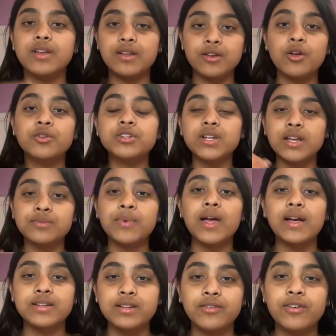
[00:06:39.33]
has my
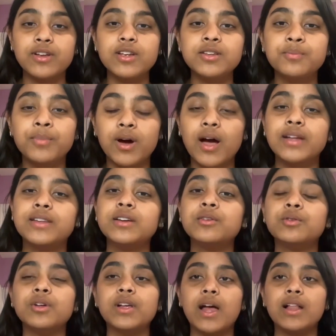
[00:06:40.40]
activities, but I think
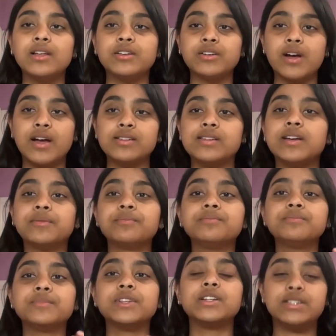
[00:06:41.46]
Google Calendar has like
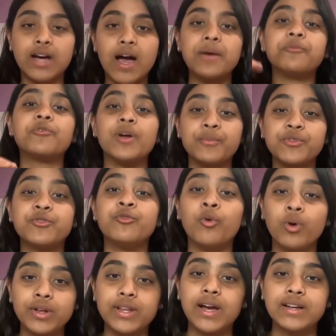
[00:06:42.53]
the time frames
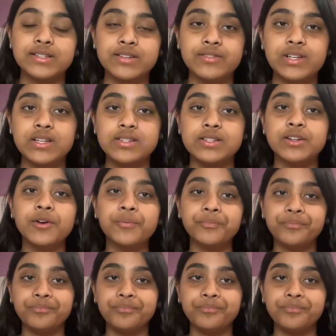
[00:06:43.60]
for the activities, you know?